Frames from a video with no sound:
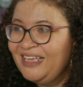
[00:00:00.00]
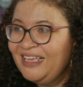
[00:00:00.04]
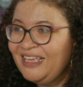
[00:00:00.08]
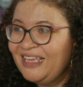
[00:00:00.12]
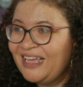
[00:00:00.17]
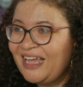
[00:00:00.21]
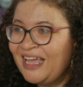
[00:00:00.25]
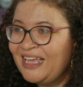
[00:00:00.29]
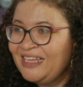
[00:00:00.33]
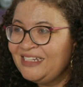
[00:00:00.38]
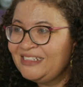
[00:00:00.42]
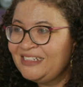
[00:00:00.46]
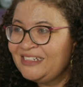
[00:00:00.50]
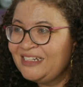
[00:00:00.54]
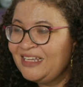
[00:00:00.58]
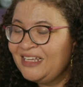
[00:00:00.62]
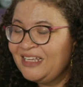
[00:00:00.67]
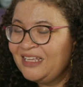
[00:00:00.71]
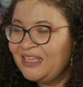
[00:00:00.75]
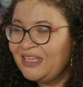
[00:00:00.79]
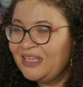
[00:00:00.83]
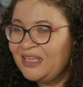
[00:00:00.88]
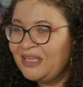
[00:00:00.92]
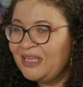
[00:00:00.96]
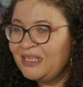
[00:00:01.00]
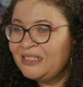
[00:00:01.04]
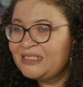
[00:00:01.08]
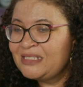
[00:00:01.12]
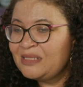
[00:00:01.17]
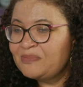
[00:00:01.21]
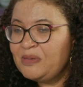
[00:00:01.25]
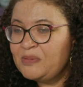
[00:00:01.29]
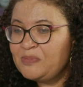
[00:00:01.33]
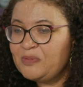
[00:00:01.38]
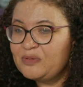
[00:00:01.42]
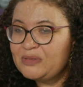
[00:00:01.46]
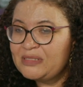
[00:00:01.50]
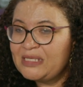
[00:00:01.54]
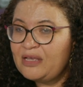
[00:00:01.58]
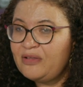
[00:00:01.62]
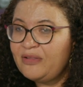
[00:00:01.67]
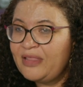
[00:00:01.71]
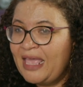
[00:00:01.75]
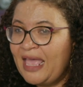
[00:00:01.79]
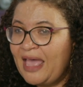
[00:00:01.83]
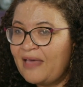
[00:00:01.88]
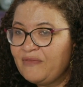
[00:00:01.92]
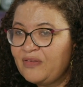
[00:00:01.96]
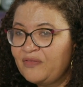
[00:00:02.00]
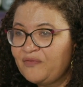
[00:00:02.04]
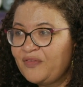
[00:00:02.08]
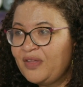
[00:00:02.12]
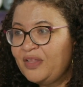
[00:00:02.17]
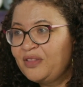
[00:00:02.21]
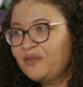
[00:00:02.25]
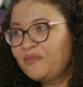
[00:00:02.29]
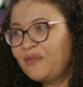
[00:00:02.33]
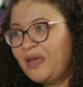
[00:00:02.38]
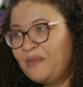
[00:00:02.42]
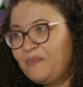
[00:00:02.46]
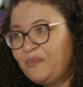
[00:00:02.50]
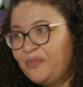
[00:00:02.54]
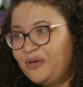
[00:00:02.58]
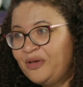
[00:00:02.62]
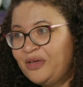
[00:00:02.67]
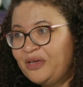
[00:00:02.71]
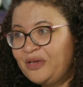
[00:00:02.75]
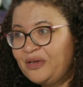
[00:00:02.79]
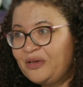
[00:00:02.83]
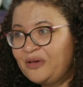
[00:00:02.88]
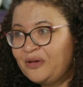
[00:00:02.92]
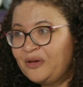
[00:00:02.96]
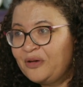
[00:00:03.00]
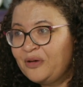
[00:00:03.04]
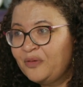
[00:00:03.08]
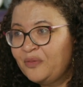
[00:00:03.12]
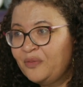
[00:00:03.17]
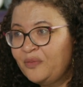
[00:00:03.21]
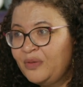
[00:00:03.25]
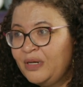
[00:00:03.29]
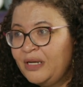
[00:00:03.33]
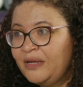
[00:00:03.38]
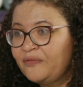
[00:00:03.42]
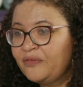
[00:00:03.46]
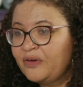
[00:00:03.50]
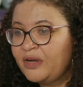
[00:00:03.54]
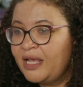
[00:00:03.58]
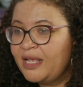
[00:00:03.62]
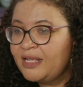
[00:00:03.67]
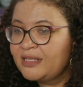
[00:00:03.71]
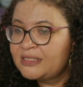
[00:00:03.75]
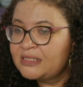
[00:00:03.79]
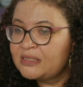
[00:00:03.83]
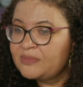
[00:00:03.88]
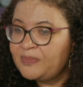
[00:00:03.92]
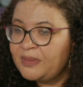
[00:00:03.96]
and some people say, they haven't found the right book or whatever else.